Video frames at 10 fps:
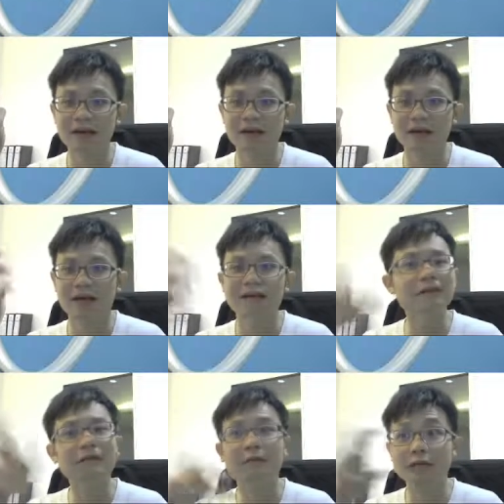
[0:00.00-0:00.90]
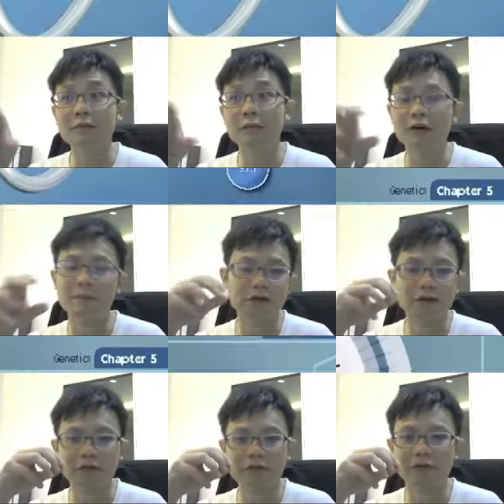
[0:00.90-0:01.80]
Later we will learn more about
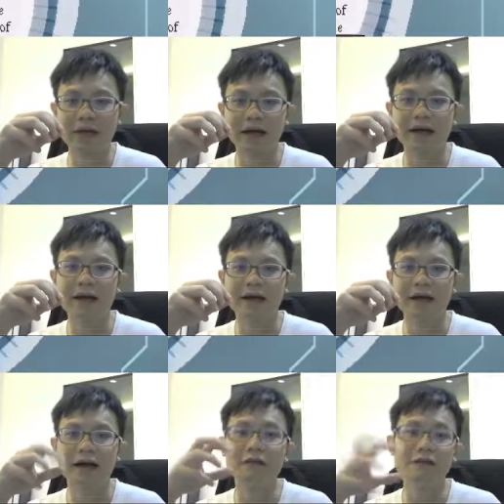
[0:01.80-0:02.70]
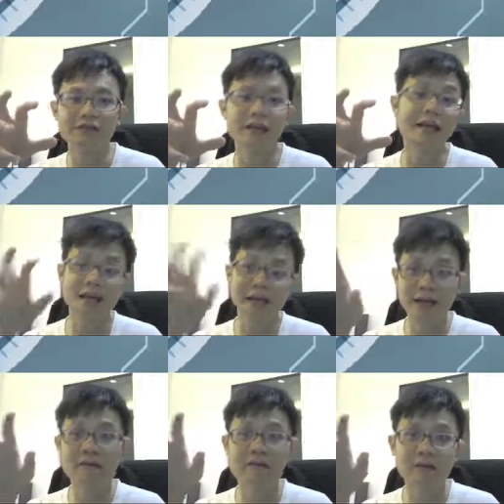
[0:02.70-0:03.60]
chromosome lah, huh? I will say your hair
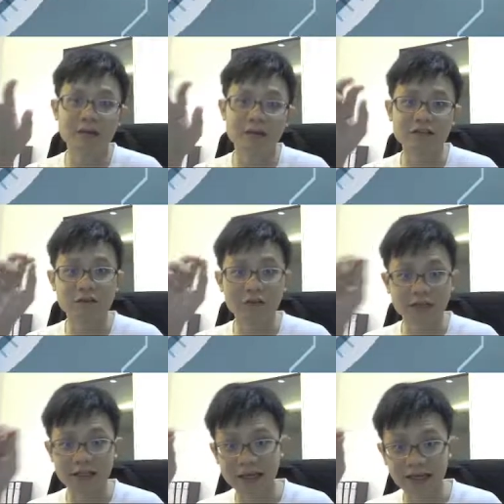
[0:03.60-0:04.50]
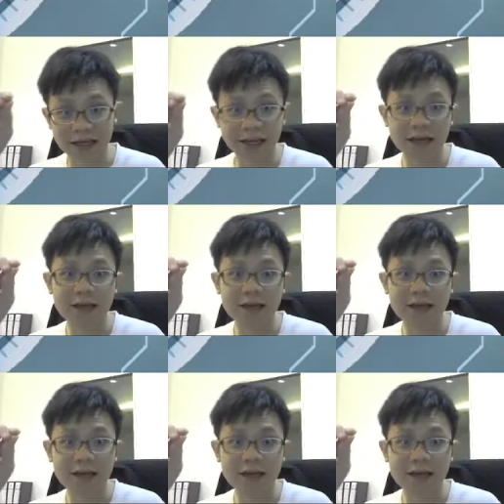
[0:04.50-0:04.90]
is blue because of your DNA,